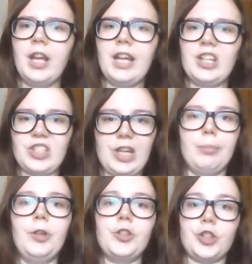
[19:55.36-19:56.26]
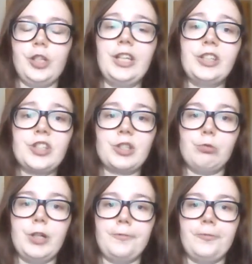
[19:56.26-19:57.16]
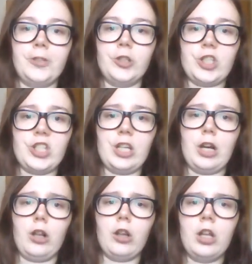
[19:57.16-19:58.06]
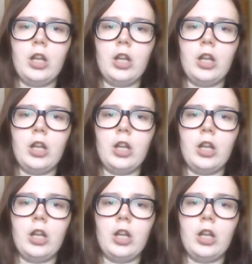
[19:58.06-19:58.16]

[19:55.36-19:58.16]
established links with UCL.